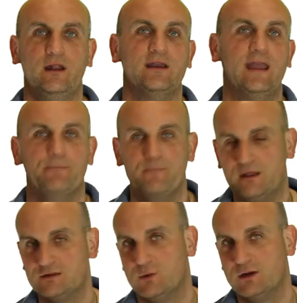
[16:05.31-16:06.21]
Now again,
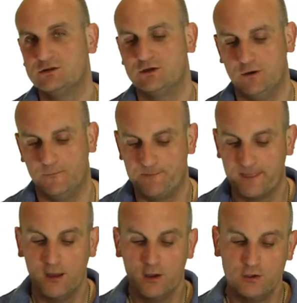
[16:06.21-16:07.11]
methods 1 and 2,
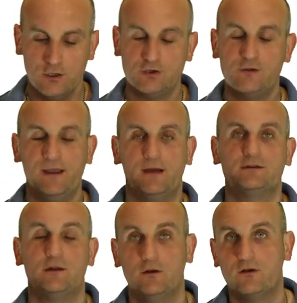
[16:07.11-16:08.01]
you should be
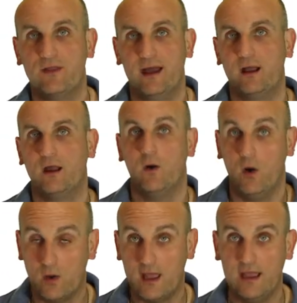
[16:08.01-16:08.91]
able to look at that and go,
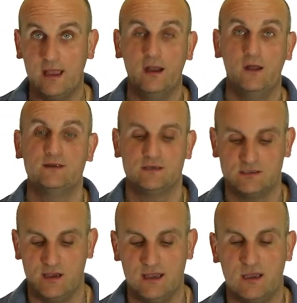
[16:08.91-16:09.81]
okay, I know it's a
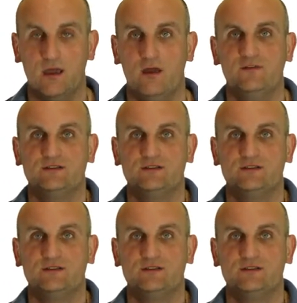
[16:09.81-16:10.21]
sine curve.